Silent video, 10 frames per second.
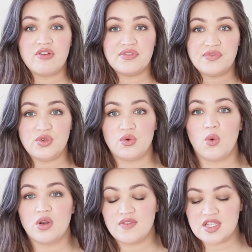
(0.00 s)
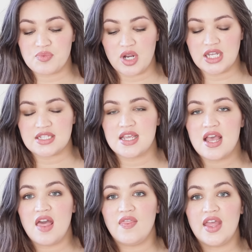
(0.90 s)
I review all of these products,
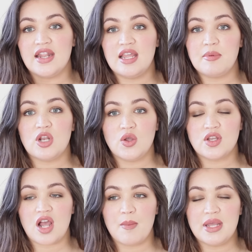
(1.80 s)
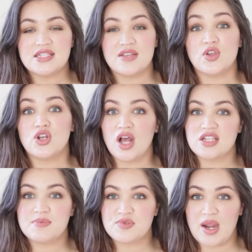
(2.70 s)
then let me know in the comments. If you're
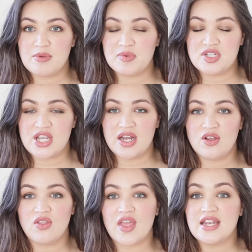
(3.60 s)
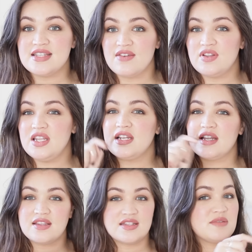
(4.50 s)
not subscribed to my channel, then definitely
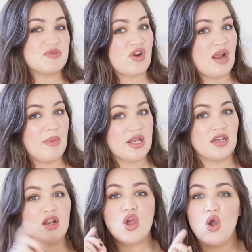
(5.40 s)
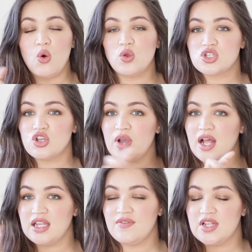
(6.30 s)
click that subscribe button. Also,
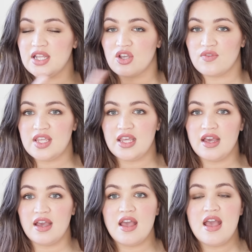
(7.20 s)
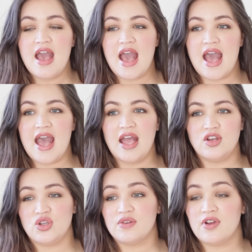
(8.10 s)
I'll leave a link over here,
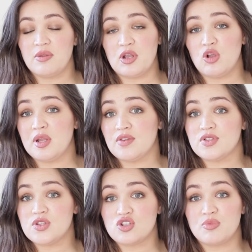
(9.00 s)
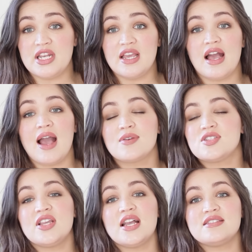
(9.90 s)
and you can follow me on all my different social media. I will
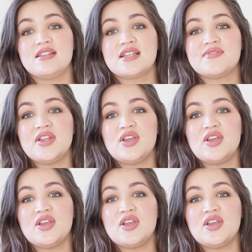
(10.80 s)
see you guys in the next